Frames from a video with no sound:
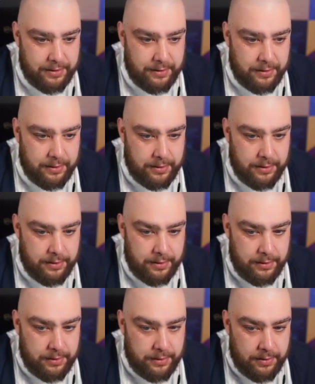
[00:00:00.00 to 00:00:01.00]

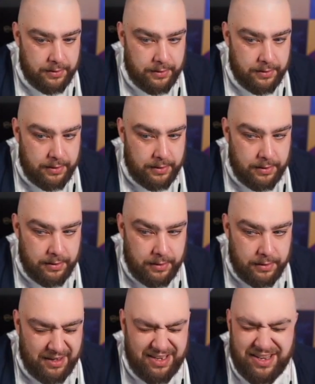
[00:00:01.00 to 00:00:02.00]

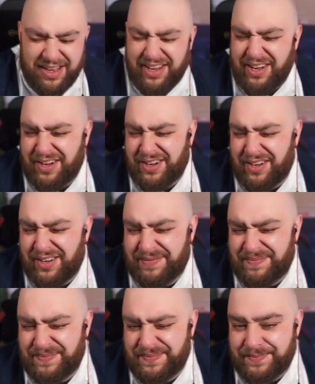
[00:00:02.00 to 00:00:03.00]

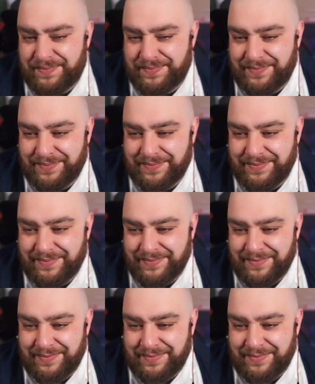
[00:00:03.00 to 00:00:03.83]
Nothing is said.